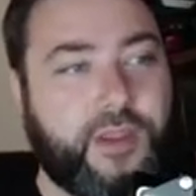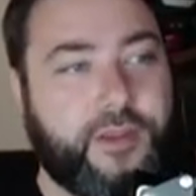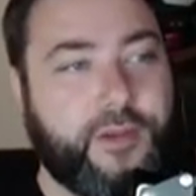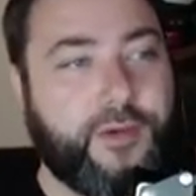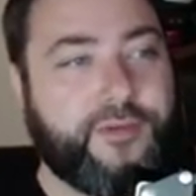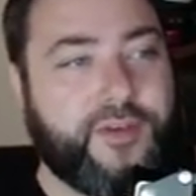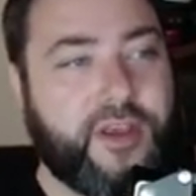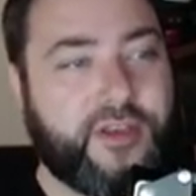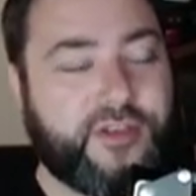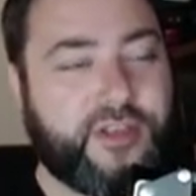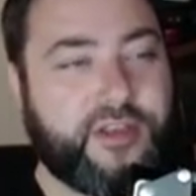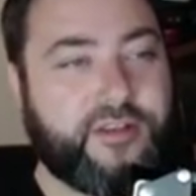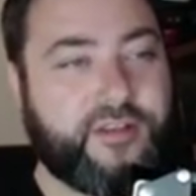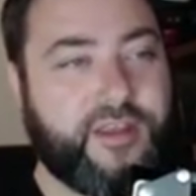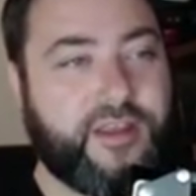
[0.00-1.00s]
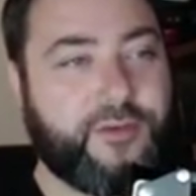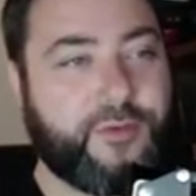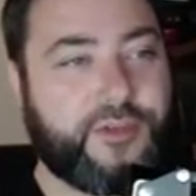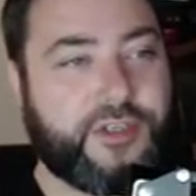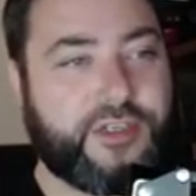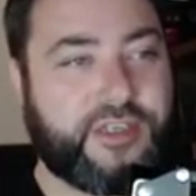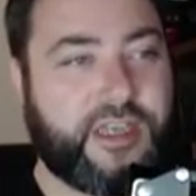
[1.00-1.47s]
You have a hashtag at the end,
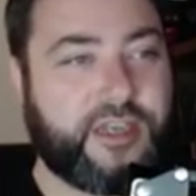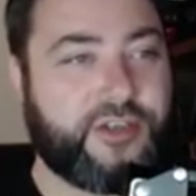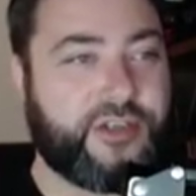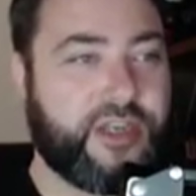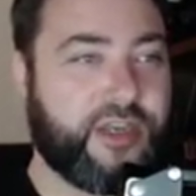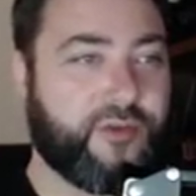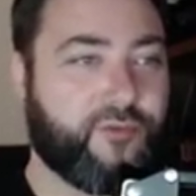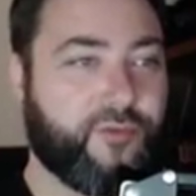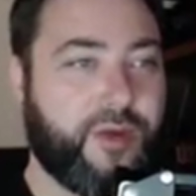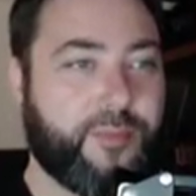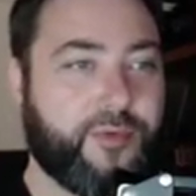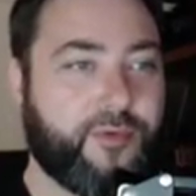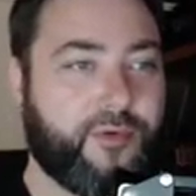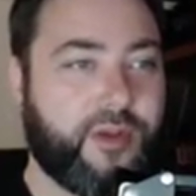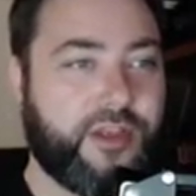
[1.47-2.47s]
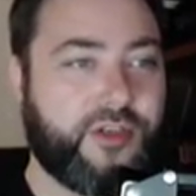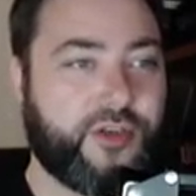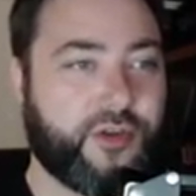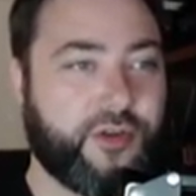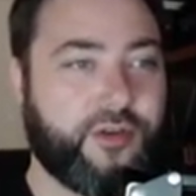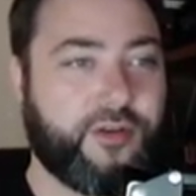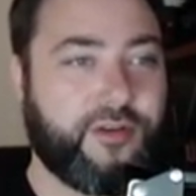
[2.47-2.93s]
which is hashtag
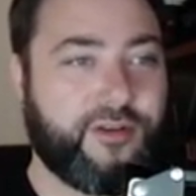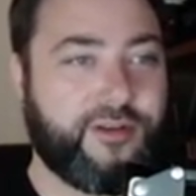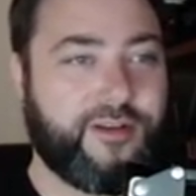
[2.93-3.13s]
reparation.